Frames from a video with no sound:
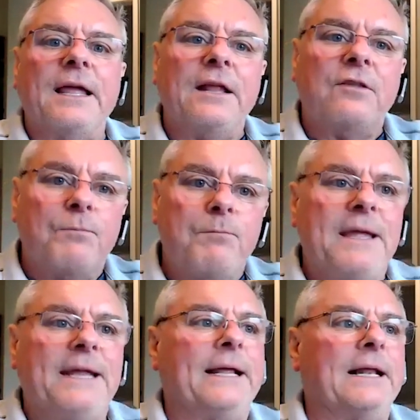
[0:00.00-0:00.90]
It's
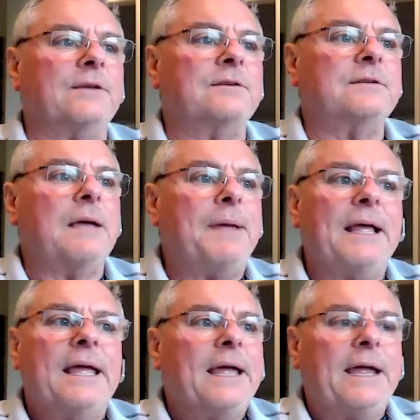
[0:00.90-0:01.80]
meaningless. I mean,
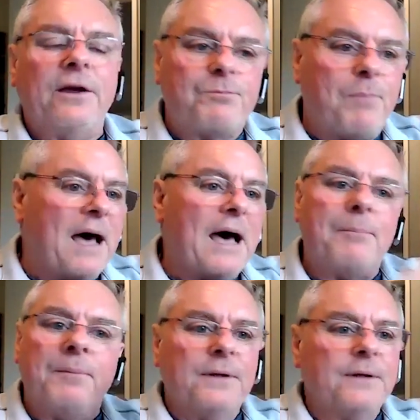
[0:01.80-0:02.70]
here's Bob,